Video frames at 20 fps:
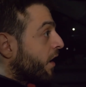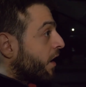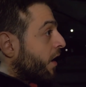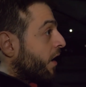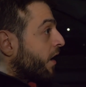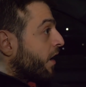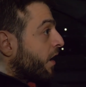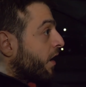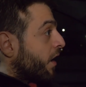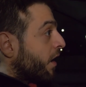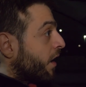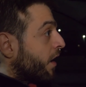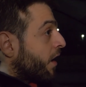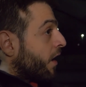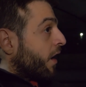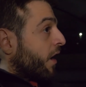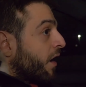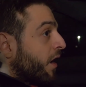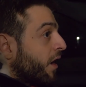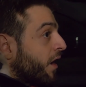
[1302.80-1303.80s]
we be B
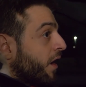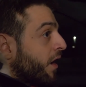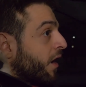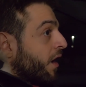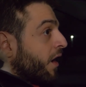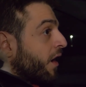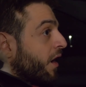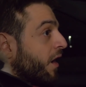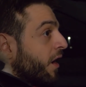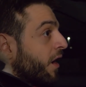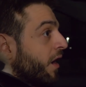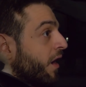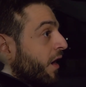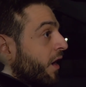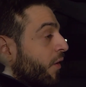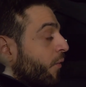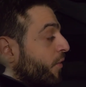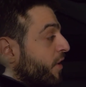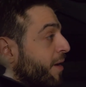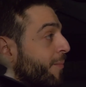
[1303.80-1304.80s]
and E-ing?
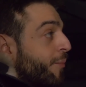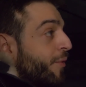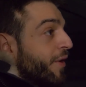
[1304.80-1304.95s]
We're not